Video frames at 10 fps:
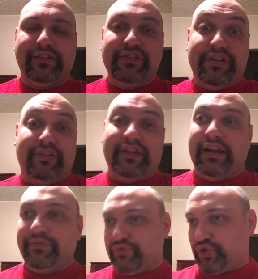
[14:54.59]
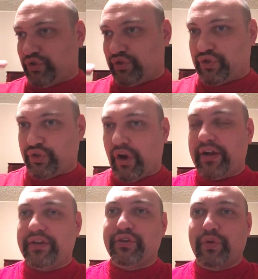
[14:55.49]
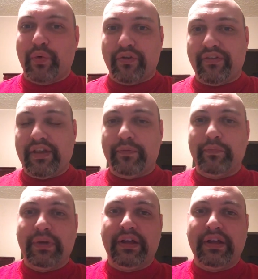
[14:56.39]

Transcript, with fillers: she just kind of trotted towards them.